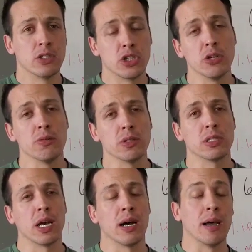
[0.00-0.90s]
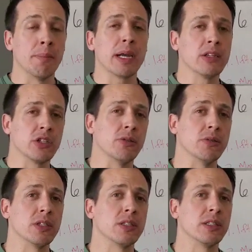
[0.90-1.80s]
choose uh, and pick and
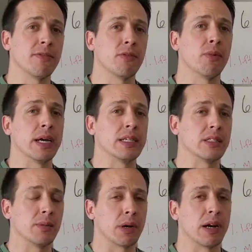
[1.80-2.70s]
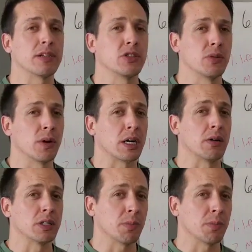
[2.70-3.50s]
choose different ways to progress your workouts.